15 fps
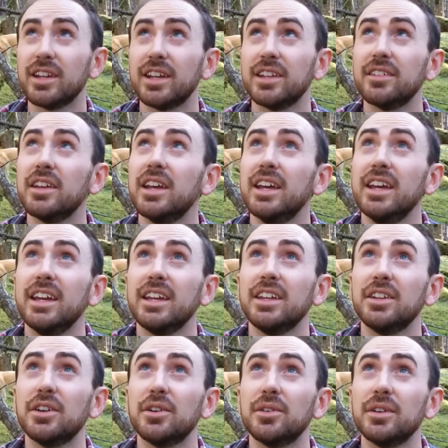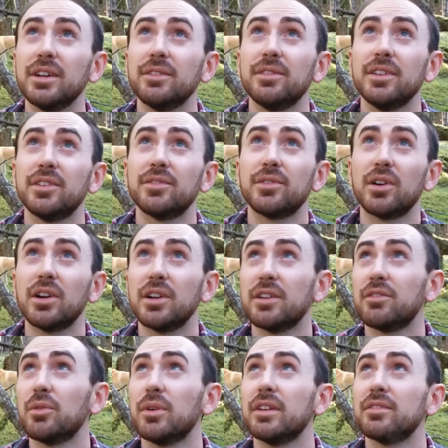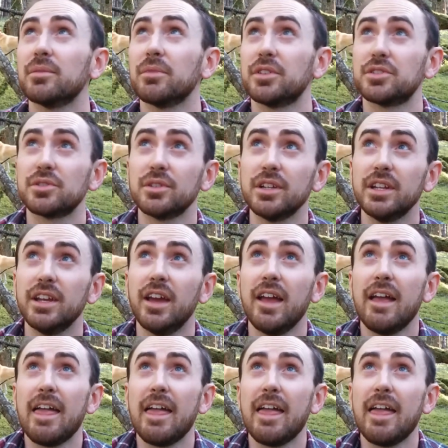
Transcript: And, you know, if it's far enough away from the tree